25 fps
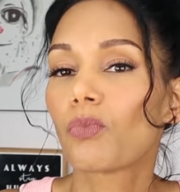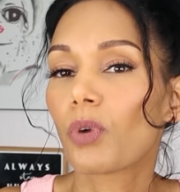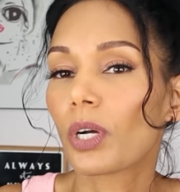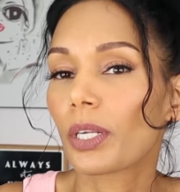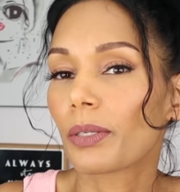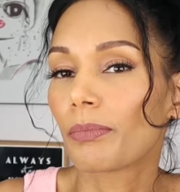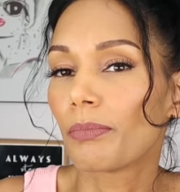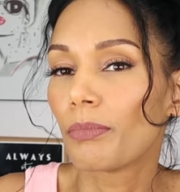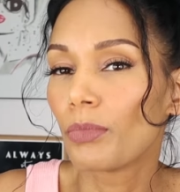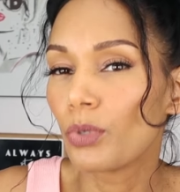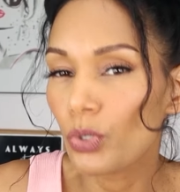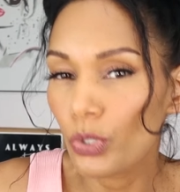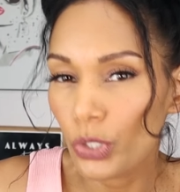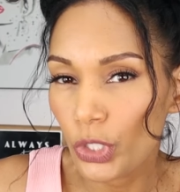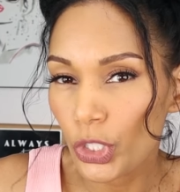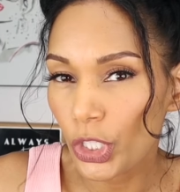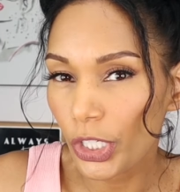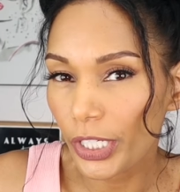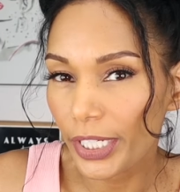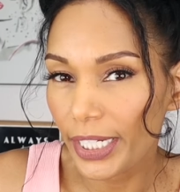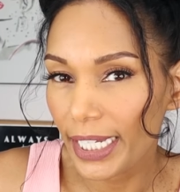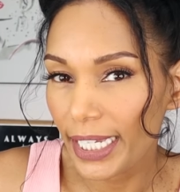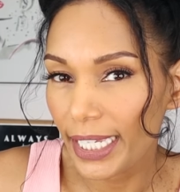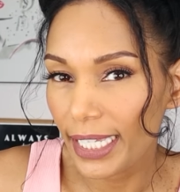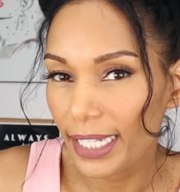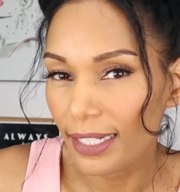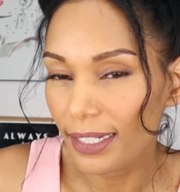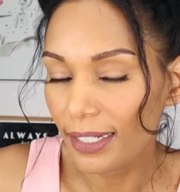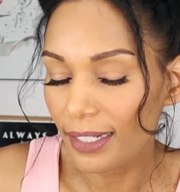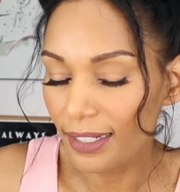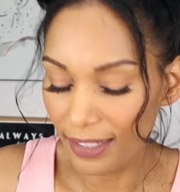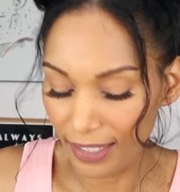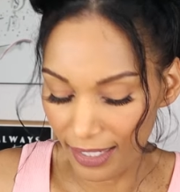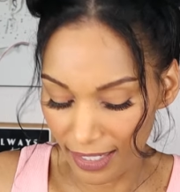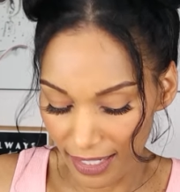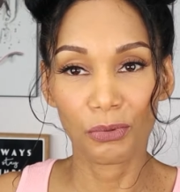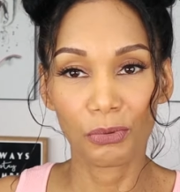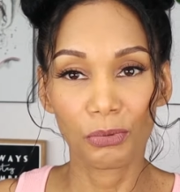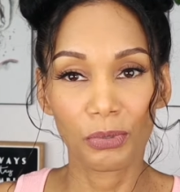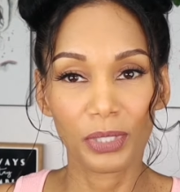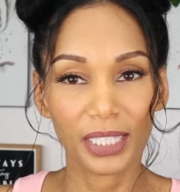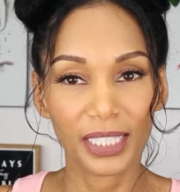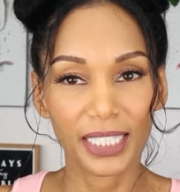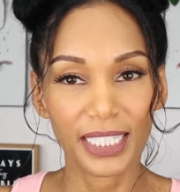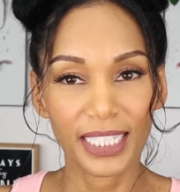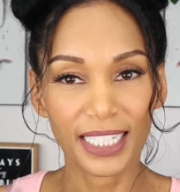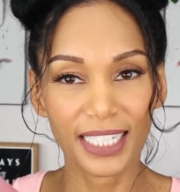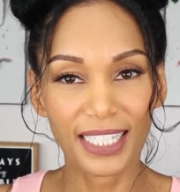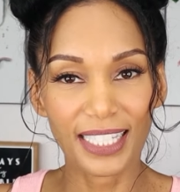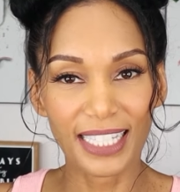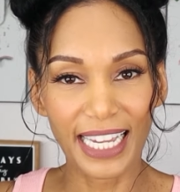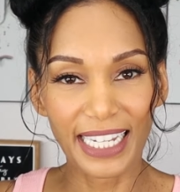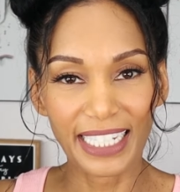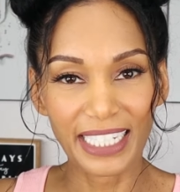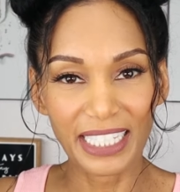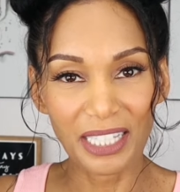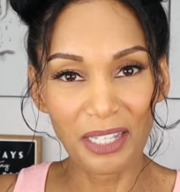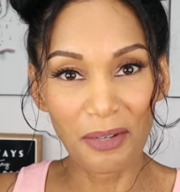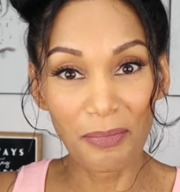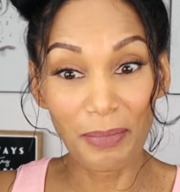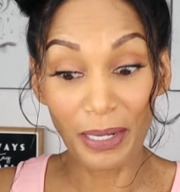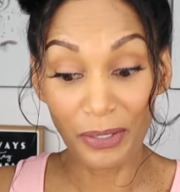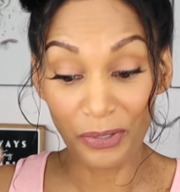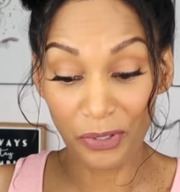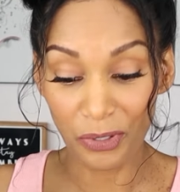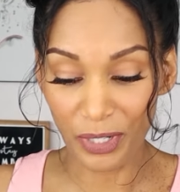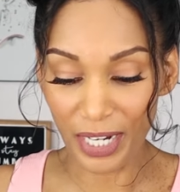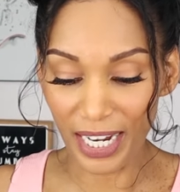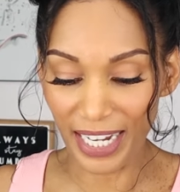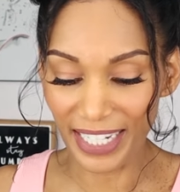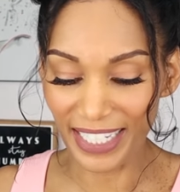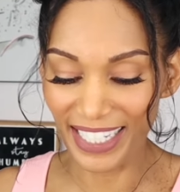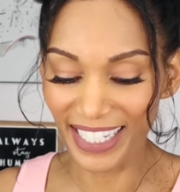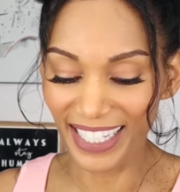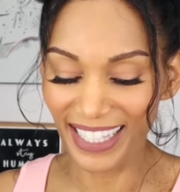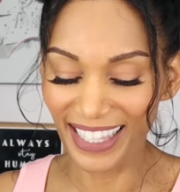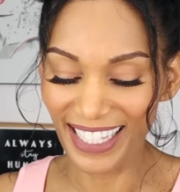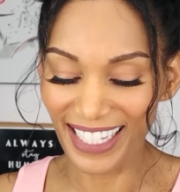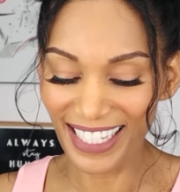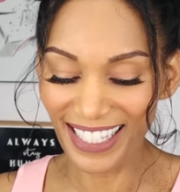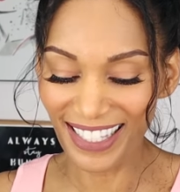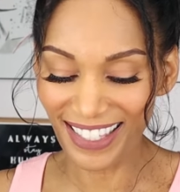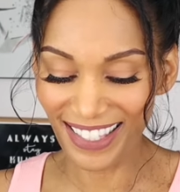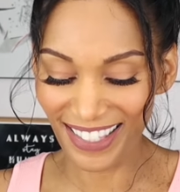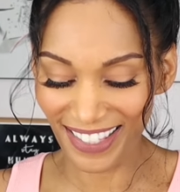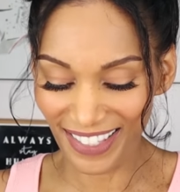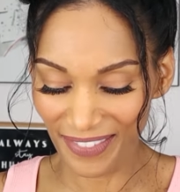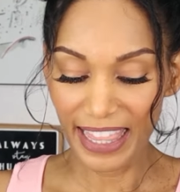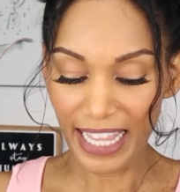what mood you're in. Really excited about trying this.